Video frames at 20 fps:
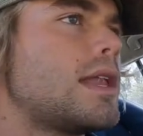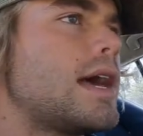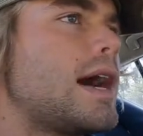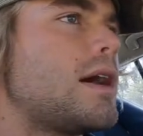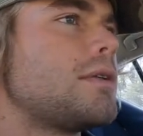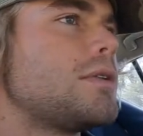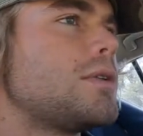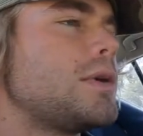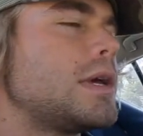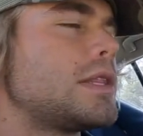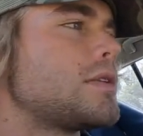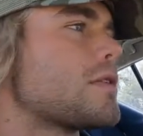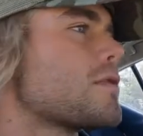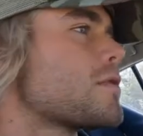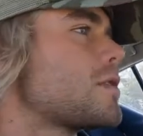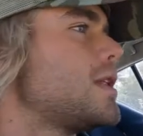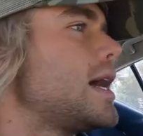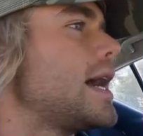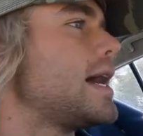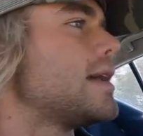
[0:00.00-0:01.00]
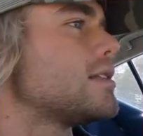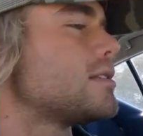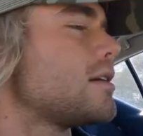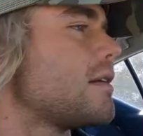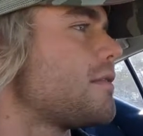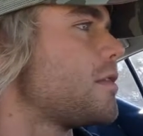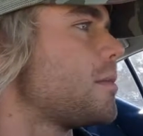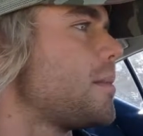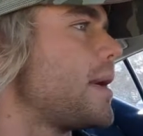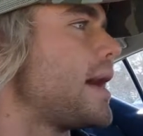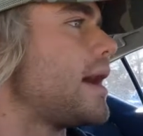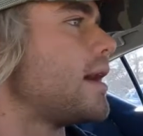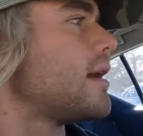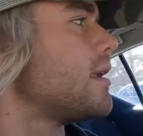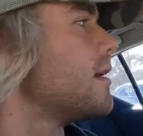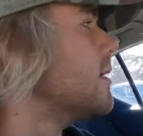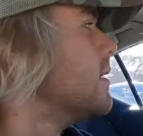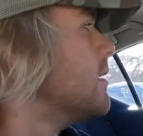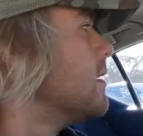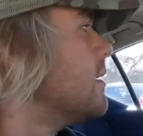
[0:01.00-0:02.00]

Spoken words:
And how did you get those clients off the bat?